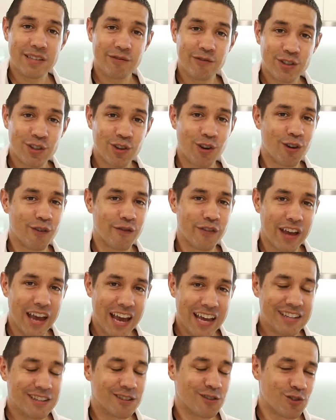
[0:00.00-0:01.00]
The photographer
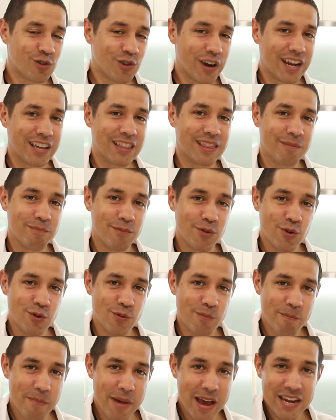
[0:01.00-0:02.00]
had to track the
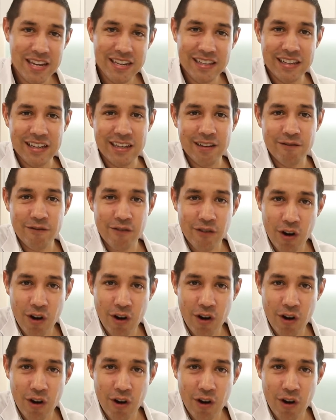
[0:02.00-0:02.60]
moon manually